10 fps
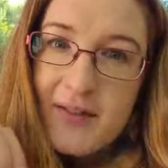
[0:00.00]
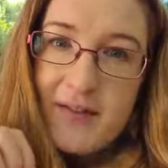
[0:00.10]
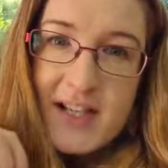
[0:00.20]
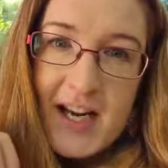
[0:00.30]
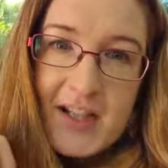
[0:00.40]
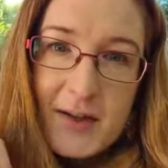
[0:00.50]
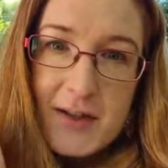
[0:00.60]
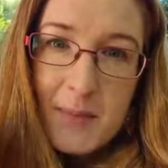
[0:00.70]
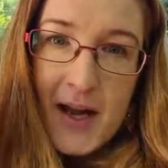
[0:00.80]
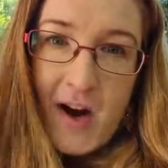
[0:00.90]
of invitation
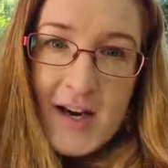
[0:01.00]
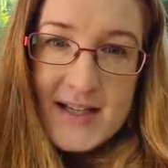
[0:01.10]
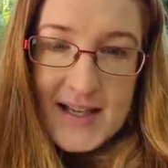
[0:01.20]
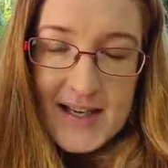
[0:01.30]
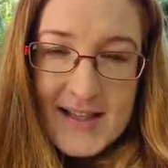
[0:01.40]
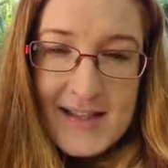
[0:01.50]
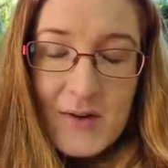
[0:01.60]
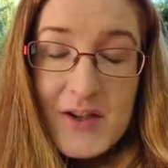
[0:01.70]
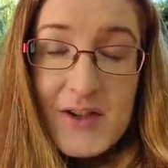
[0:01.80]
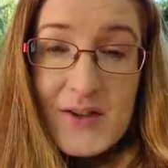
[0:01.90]
to play ideas,
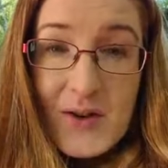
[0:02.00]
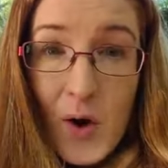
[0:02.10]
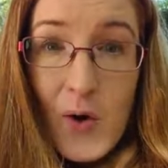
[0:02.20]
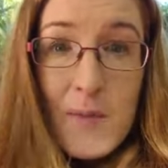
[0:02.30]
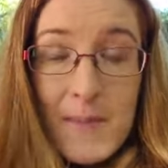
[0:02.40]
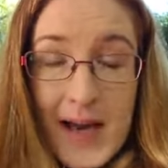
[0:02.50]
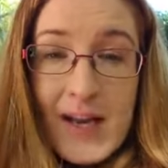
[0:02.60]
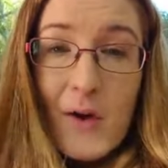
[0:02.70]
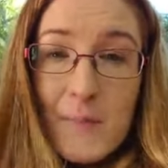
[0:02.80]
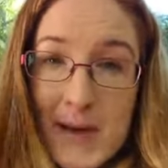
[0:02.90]
there are so
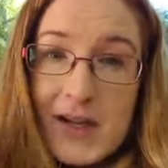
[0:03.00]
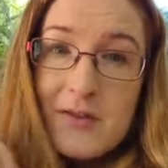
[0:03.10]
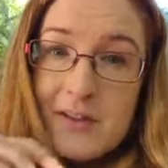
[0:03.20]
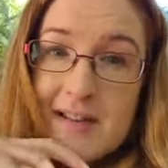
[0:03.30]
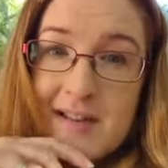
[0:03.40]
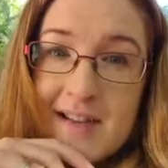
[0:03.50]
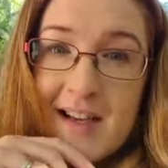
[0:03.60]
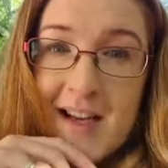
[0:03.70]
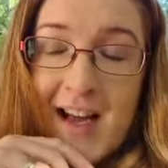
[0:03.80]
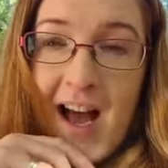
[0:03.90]
many on Pinterest.
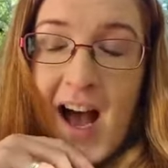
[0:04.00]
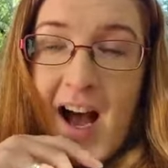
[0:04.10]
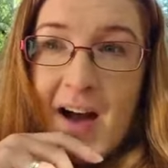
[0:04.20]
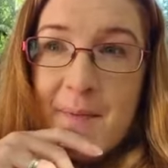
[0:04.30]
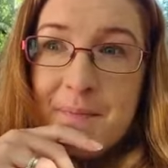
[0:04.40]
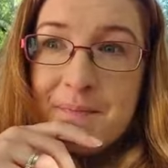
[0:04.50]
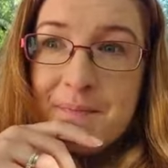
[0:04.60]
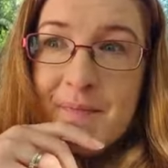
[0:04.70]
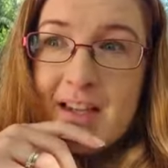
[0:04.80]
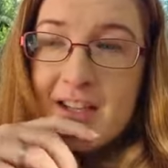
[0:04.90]

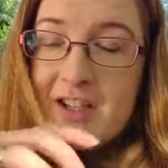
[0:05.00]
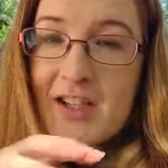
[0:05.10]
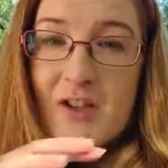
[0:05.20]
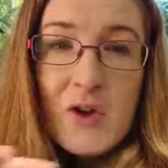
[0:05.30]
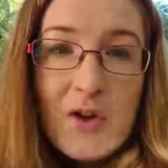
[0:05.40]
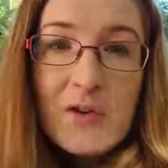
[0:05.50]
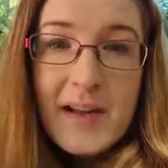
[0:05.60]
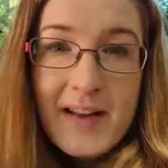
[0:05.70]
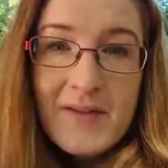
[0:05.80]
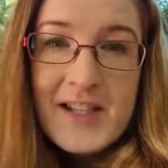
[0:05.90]
Just Google
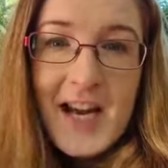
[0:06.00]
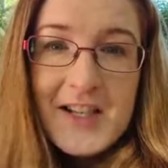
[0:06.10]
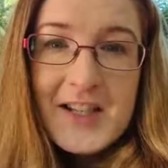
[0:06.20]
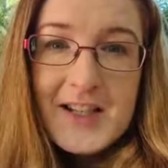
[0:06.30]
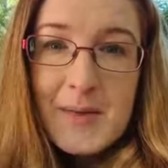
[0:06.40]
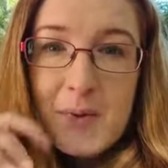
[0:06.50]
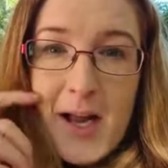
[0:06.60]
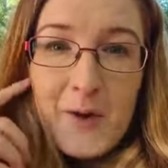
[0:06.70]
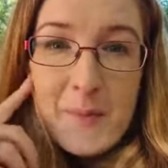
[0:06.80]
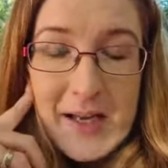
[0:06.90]
invitations to
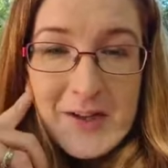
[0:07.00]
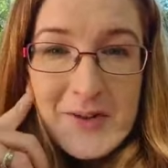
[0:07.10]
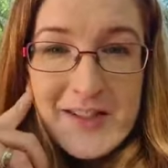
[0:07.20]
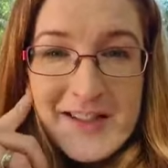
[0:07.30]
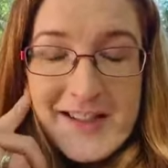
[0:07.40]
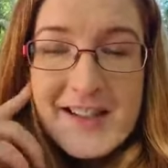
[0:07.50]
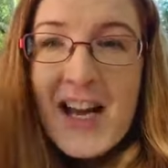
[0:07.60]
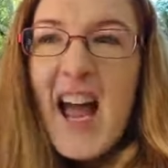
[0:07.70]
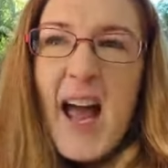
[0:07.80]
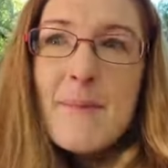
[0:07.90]
play on Pinterest
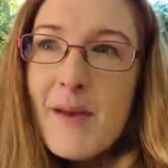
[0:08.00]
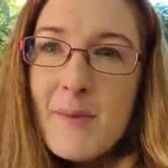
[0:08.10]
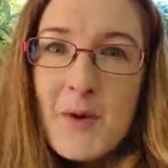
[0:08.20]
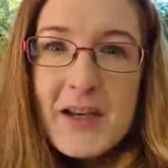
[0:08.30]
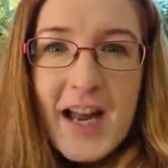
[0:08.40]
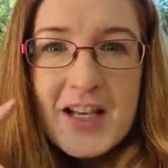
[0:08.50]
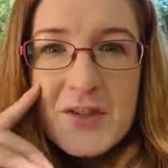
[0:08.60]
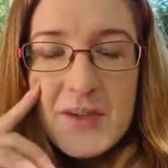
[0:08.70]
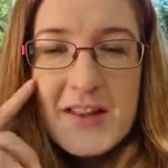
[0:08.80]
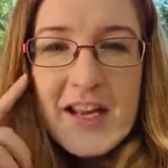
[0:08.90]
and maybe put
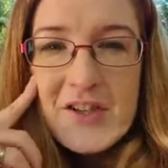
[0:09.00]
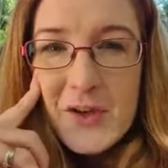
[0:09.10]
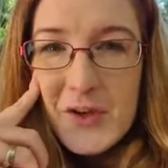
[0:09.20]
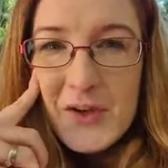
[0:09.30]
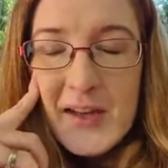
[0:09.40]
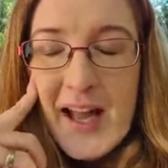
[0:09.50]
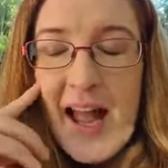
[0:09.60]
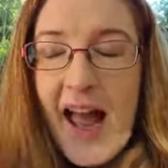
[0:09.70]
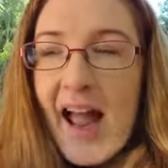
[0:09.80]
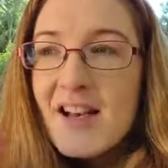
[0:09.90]
nature in there too,
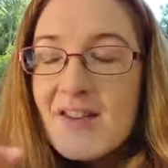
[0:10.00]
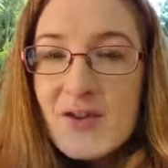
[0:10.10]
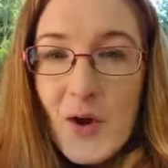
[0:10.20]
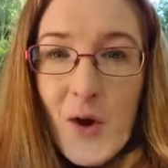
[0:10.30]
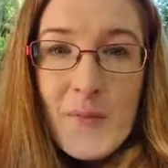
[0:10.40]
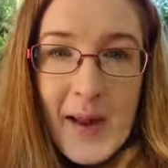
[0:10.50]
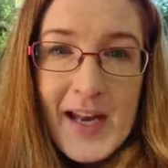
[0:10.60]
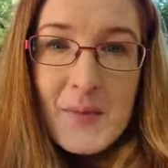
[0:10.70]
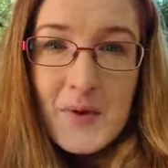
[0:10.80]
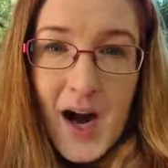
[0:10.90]
and so
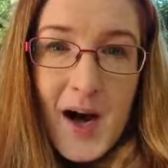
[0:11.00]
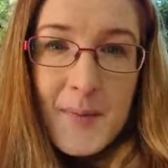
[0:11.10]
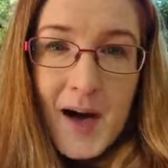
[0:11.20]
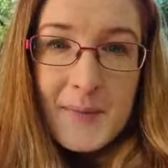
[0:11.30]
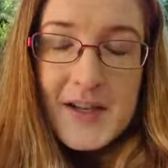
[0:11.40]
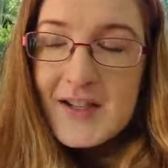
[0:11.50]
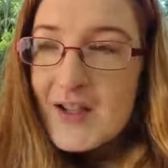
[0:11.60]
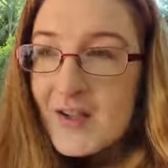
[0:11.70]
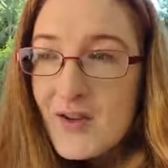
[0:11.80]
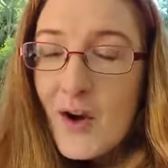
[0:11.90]
many will come up. There's
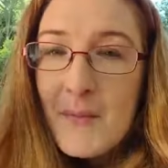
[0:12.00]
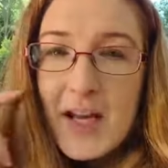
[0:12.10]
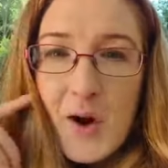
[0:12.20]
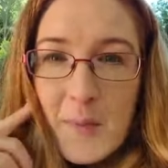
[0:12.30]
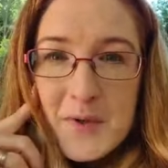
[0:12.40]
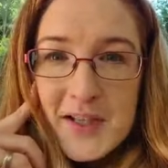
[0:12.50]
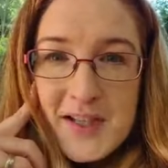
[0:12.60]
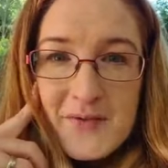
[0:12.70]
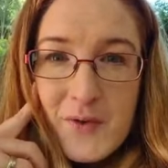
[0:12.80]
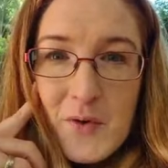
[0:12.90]
just so many
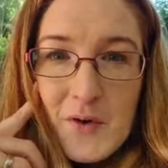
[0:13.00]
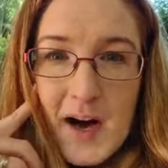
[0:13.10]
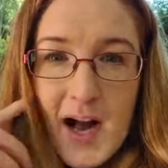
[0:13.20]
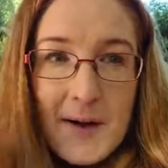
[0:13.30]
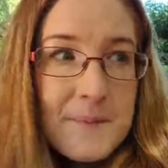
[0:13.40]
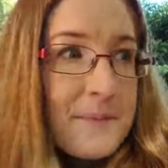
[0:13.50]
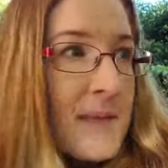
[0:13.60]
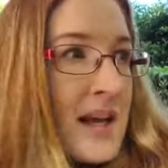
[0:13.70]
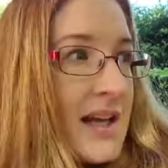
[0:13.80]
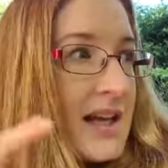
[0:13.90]
options for
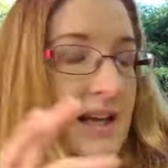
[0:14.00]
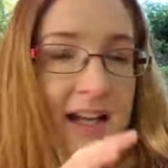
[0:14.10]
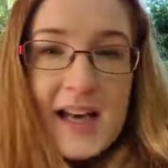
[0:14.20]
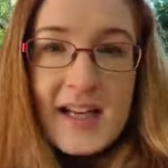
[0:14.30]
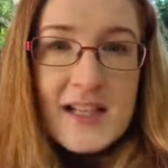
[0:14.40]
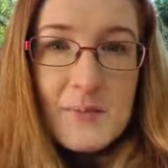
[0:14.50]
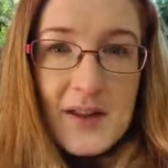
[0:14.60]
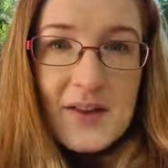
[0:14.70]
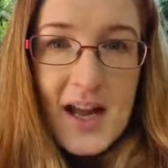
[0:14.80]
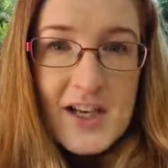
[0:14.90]
connecting
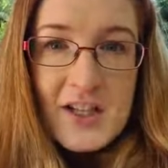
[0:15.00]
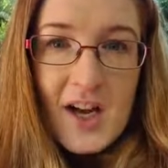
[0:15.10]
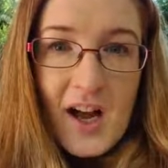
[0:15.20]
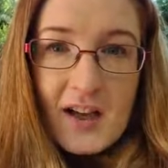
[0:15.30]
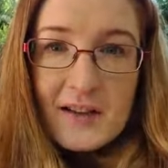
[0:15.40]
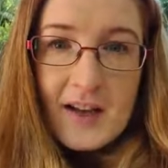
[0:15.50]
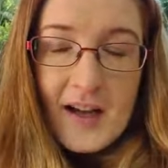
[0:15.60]
with nature,